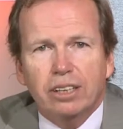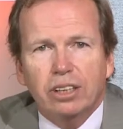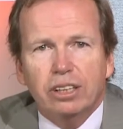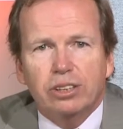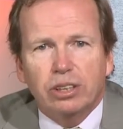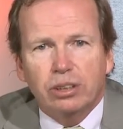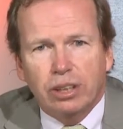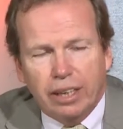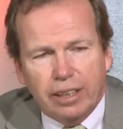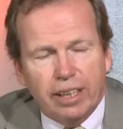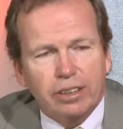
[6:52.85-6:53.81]
It's
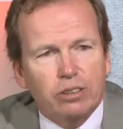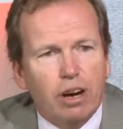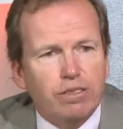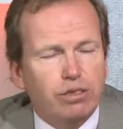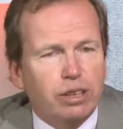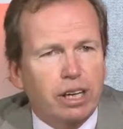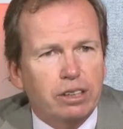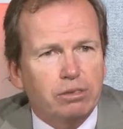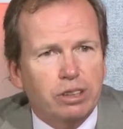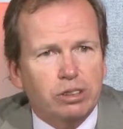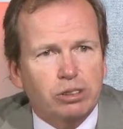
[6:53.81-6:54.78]
again, the Norfolk County
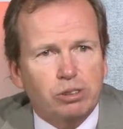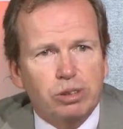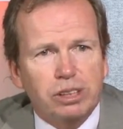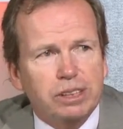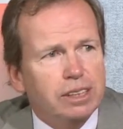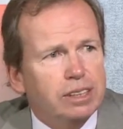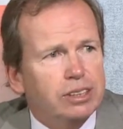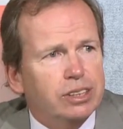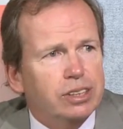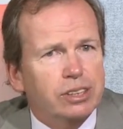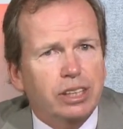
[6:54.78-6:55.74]
Registry of
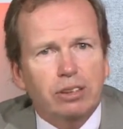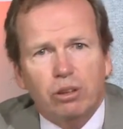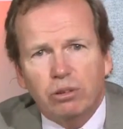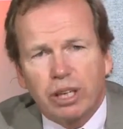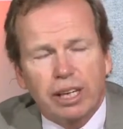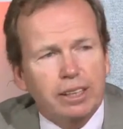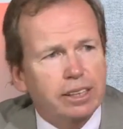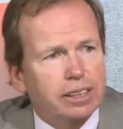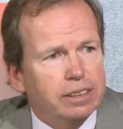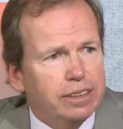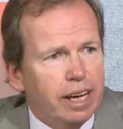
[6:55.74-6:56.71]
Deeds is located
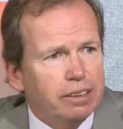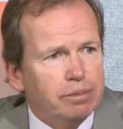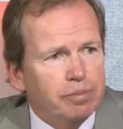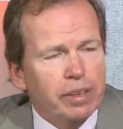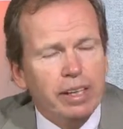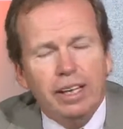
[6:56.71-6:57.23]
in Dedham.